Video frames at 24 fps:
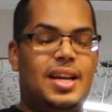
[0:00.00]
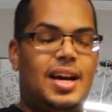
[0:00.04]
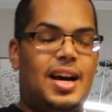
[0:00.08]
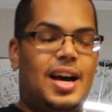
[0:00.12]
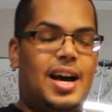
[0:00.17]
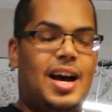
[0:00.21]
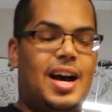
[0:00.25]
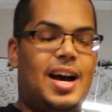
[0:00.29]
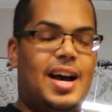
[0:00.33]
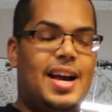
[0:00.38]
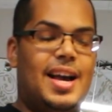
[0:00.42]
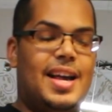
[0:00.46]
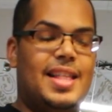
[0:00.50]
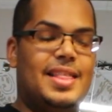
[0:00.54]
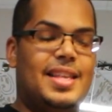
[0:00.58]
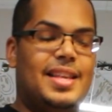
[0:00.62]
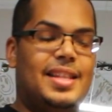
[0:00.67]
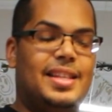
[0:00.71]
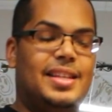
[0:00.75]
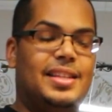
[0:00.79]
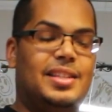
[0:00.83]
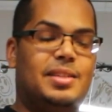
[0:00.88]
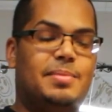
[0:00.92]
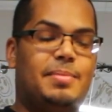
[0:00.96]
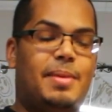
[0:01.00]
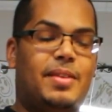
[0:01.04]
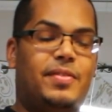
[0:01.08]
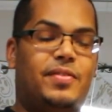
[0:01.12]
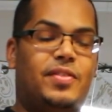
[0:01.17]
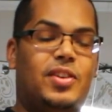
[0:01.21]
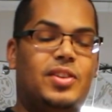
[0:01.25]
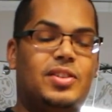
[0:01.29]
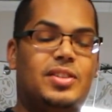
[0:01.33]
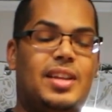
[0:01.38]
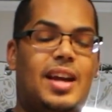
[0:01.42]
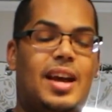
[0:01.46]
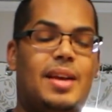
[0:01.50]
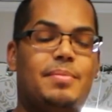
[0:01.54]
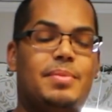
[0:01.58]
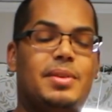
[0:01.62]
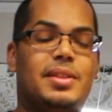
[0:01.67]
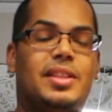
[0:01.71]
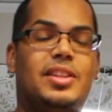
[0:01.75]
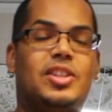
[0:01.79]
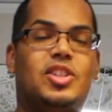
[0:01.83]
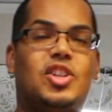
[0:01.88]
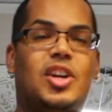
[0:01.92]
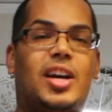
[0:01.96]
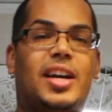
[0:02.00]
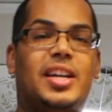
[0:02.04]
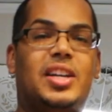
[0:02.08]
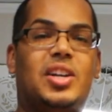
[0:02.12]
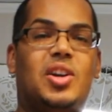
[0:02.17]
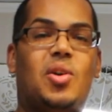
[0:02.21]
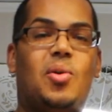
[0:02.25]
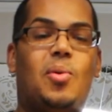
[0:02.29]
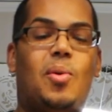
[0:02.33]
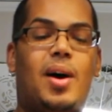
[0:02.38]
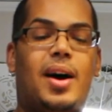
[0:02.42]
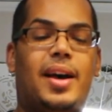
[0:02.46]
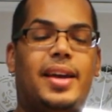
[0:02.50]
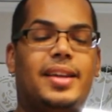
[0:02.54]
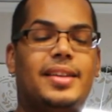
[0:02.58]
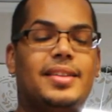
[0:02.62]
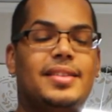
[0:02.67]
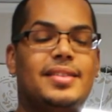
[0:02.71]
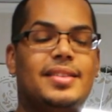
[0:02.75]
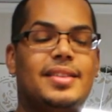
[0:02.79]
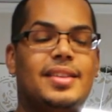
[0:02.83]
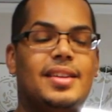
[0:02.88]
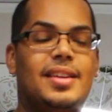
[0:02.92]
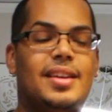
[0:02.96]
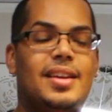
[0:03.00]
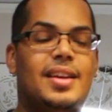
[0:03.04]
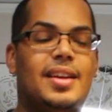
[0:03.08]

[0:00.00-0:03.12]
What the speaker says: And then this is my first time with the giant Hawaiians.